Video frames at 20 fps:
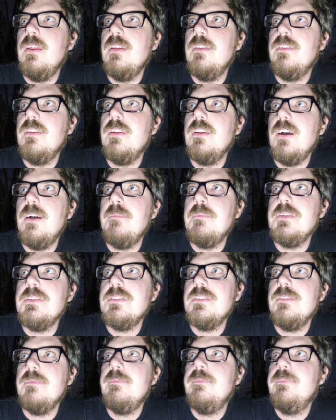and that I
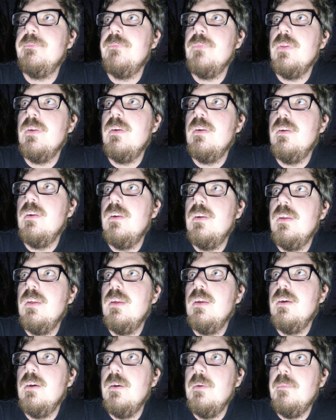miss him.
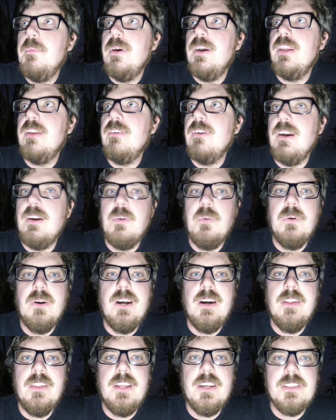But anyway,
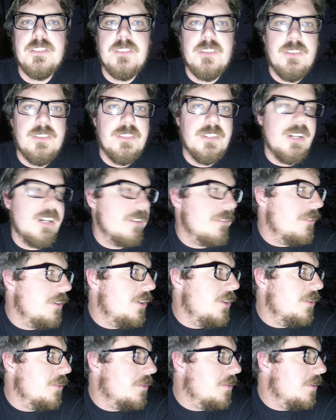wow, that turned dark
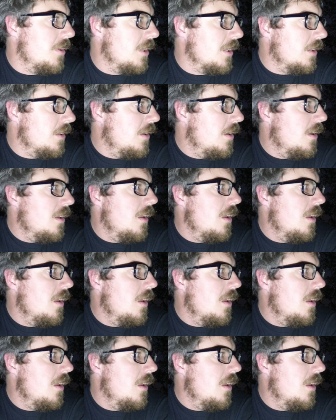real quick.